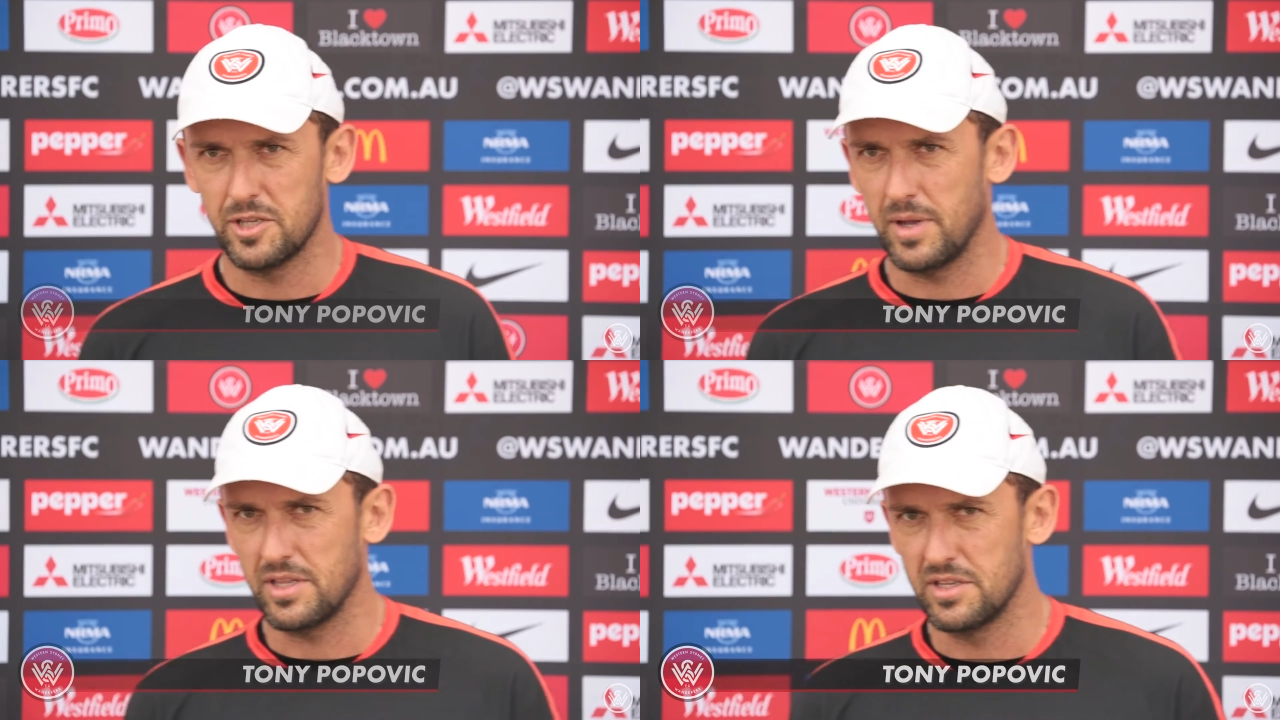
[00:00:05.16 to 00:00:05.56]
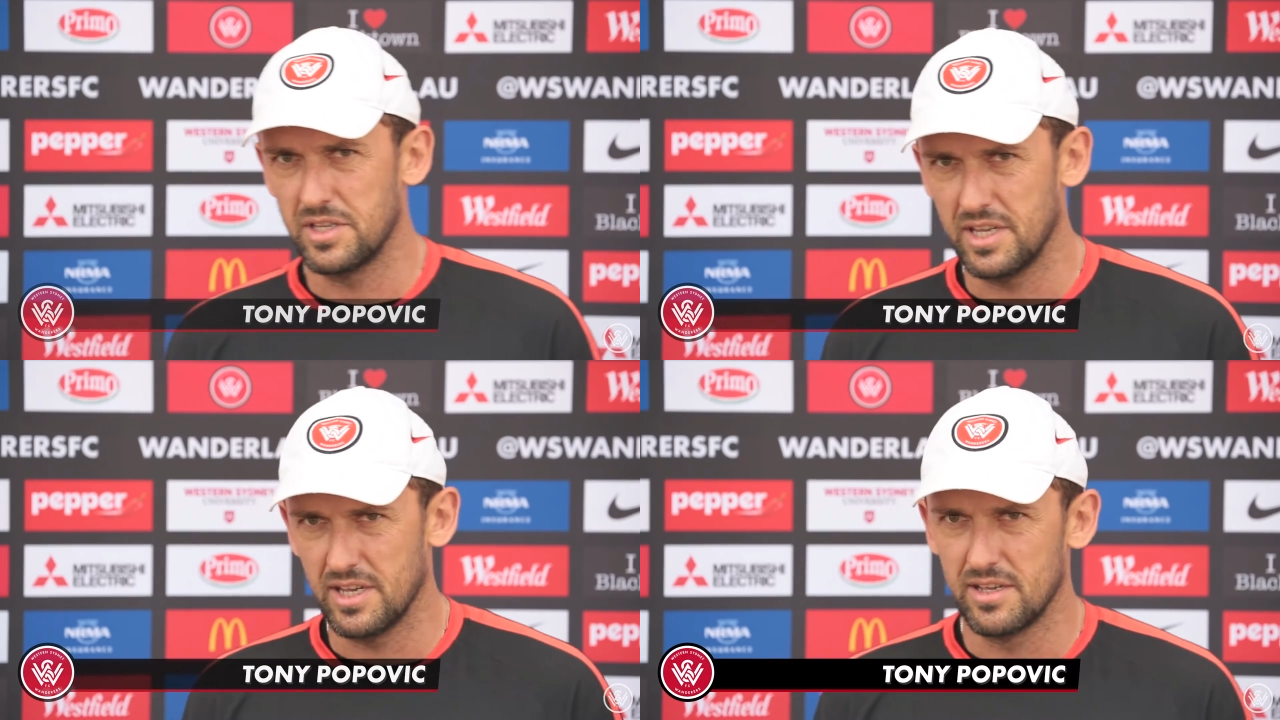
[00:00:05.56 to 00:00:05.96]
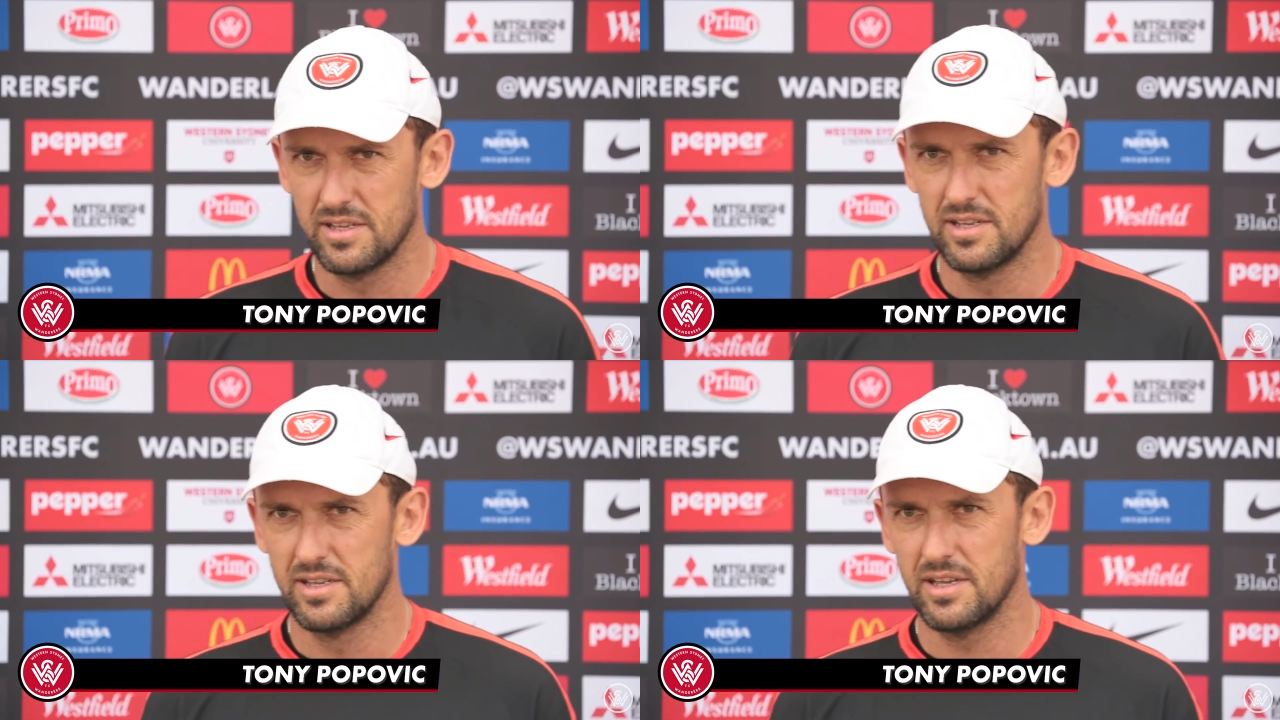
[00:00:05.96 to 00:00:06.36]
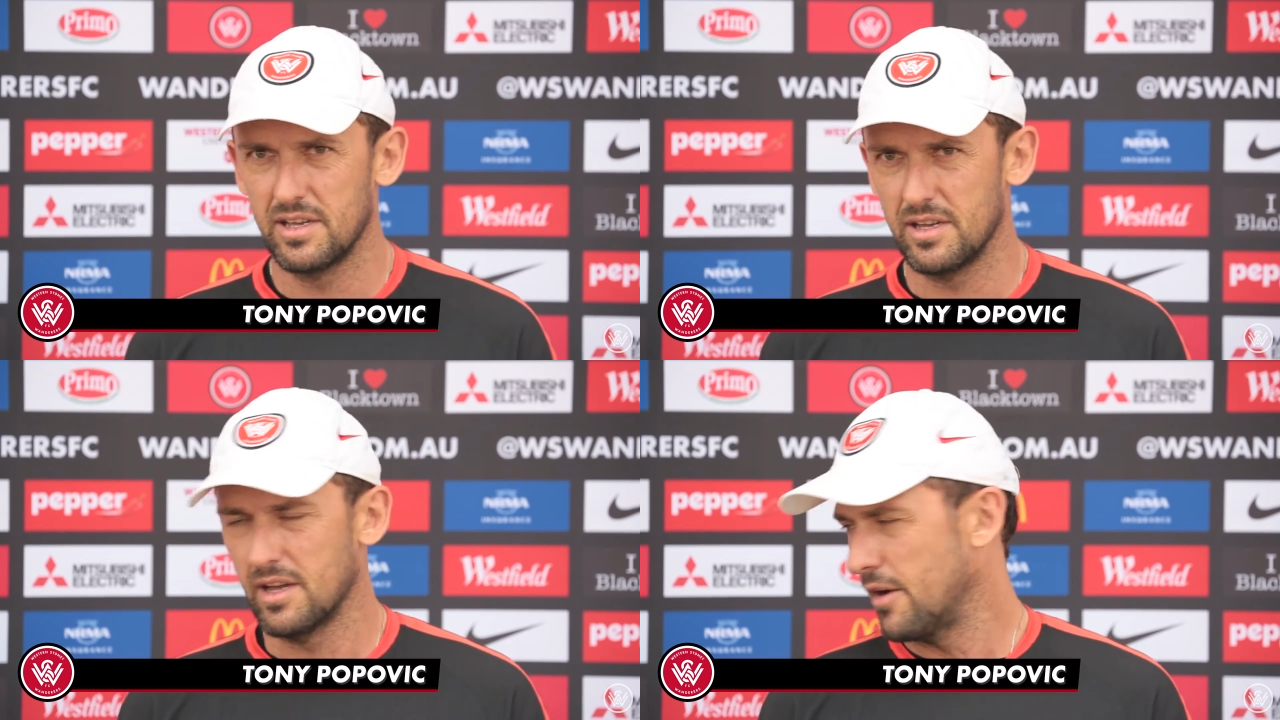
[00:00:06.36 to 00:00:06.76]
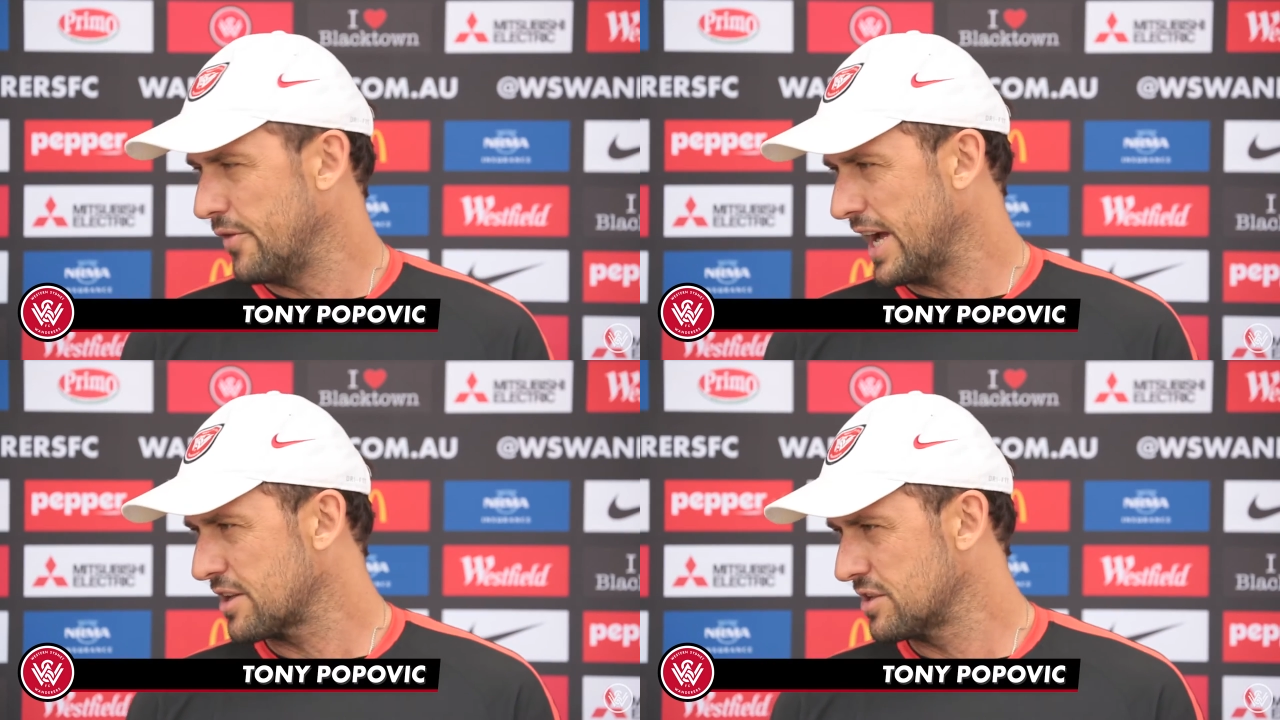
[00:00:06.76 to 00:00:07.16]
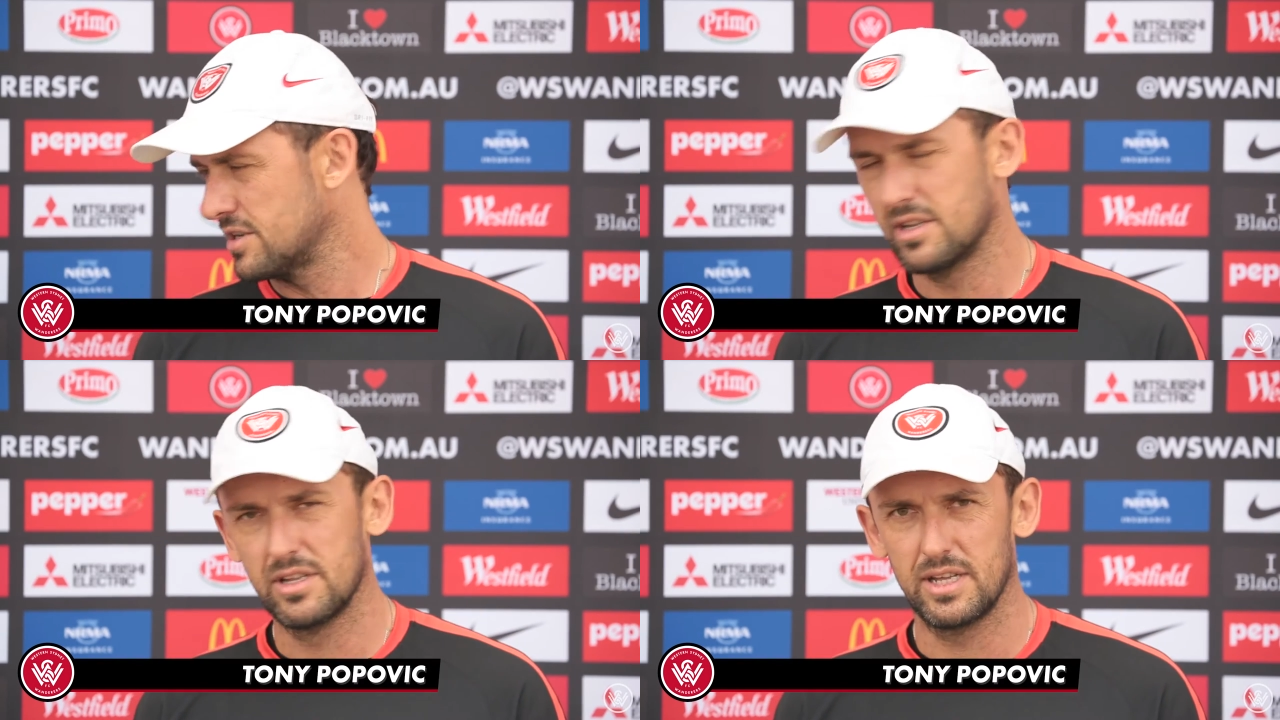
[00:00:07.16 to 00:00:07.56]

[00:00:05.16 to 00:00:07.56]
expect to see a reaction.